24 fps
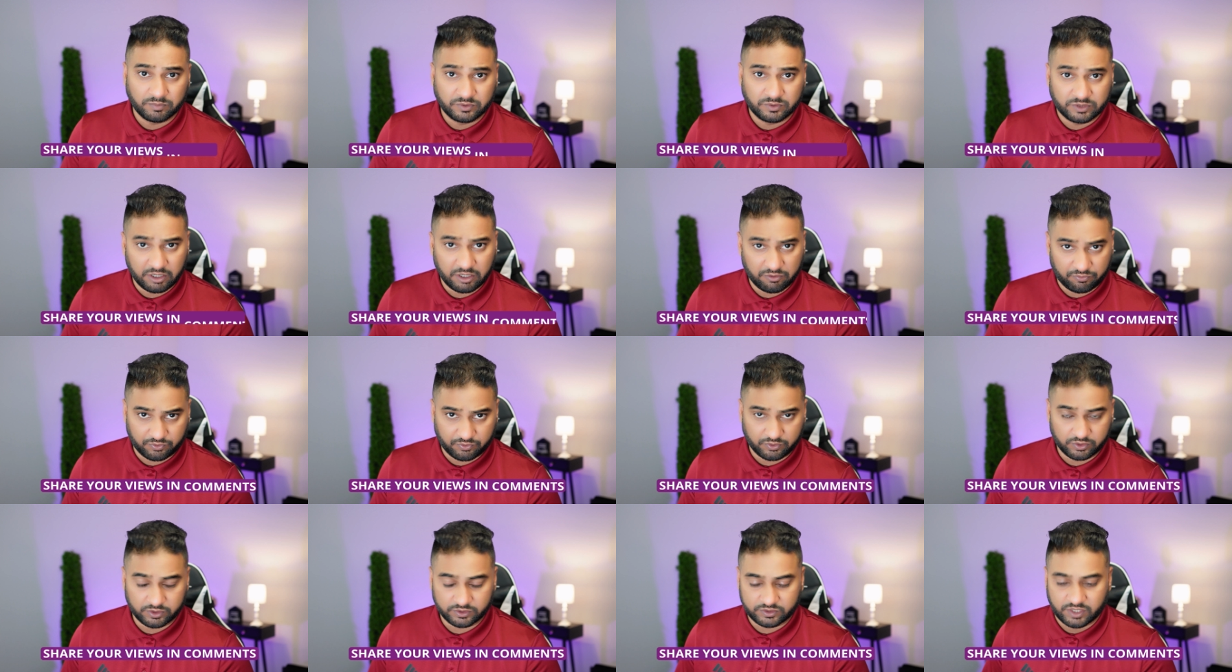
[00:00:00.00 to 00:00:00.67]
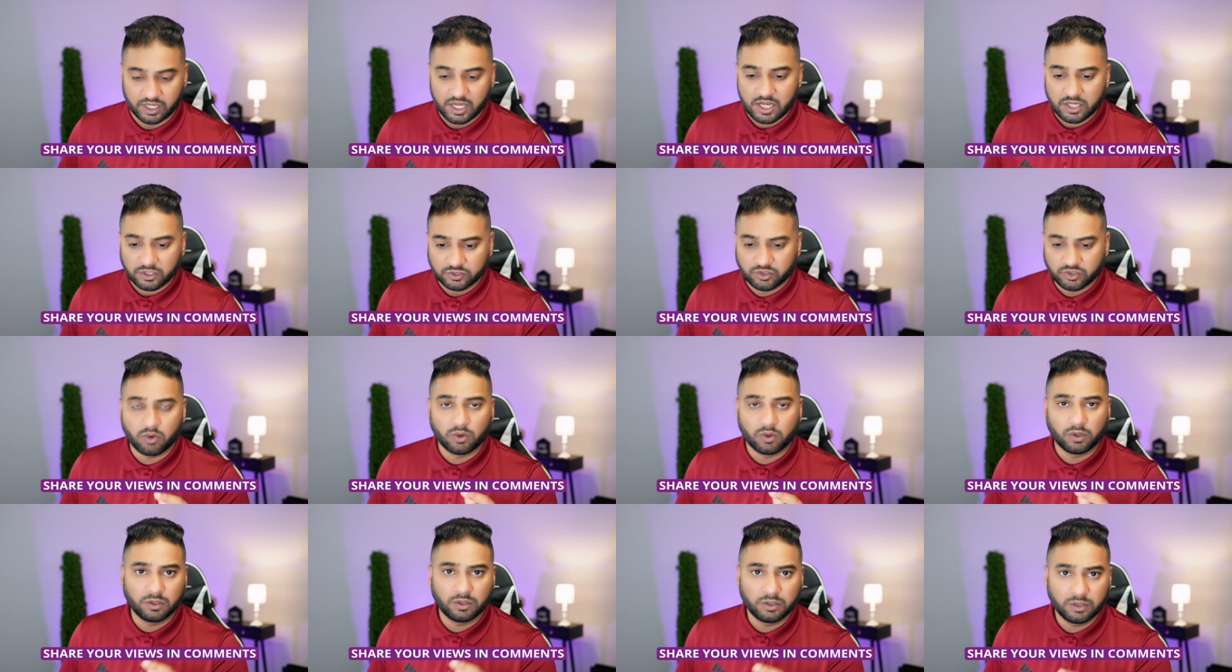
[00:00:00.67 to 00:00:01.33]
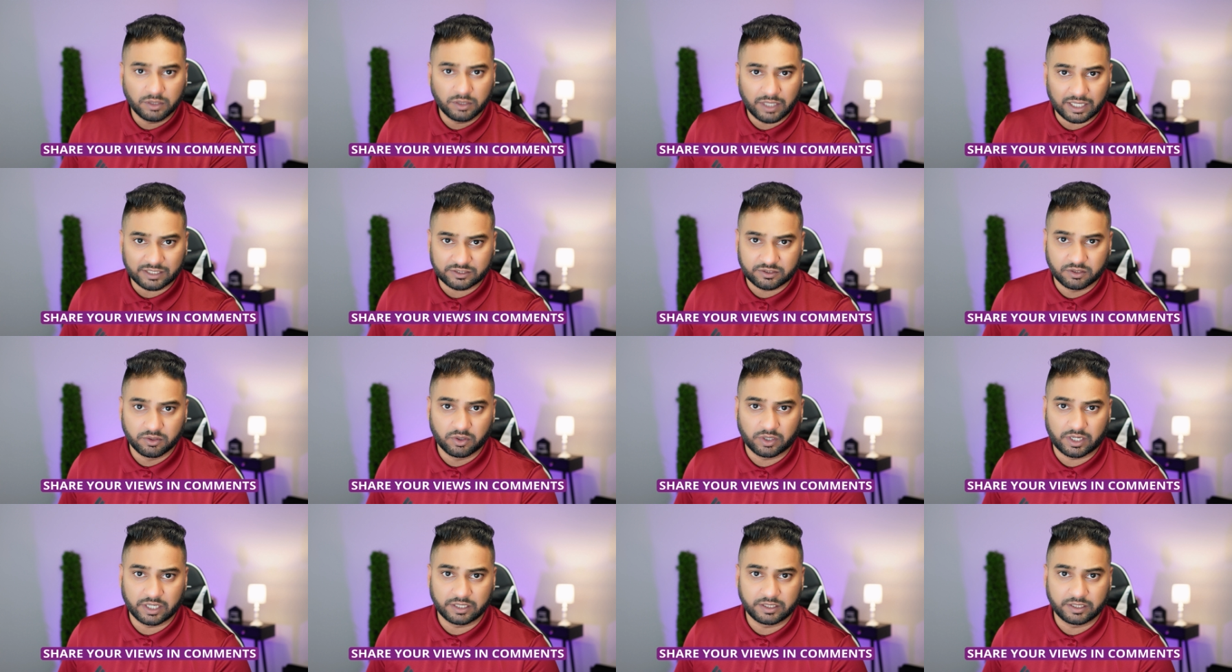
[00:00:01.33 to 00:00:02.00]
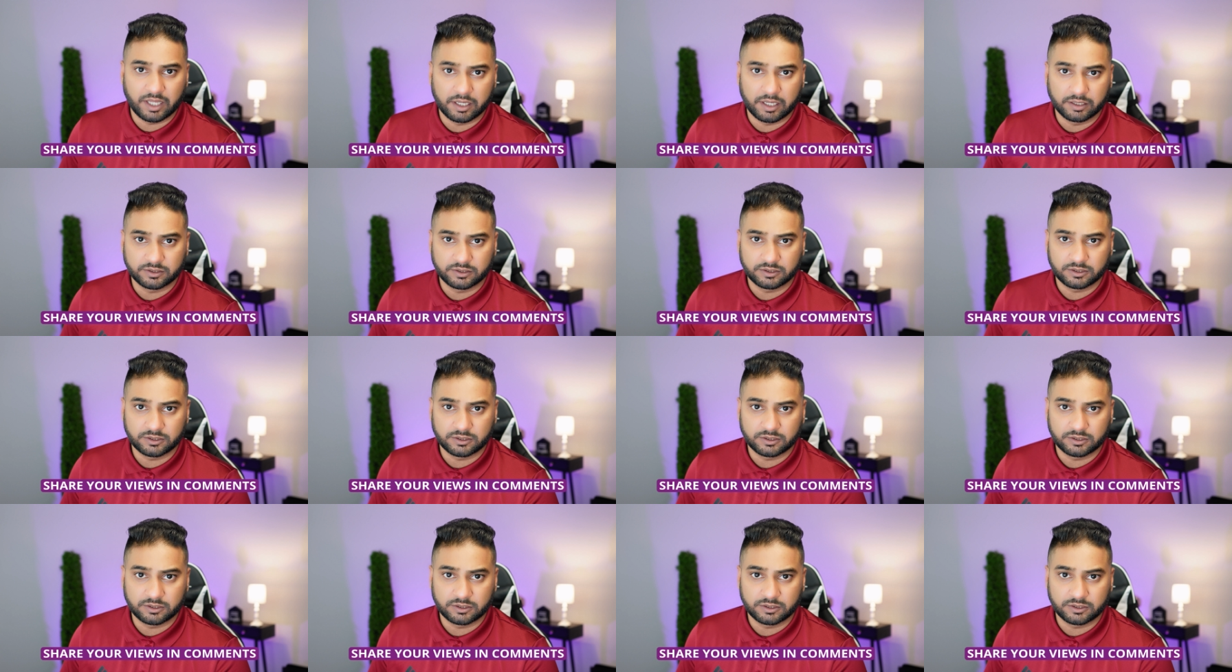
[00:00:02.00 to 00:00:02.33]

Trump differs. So let's look at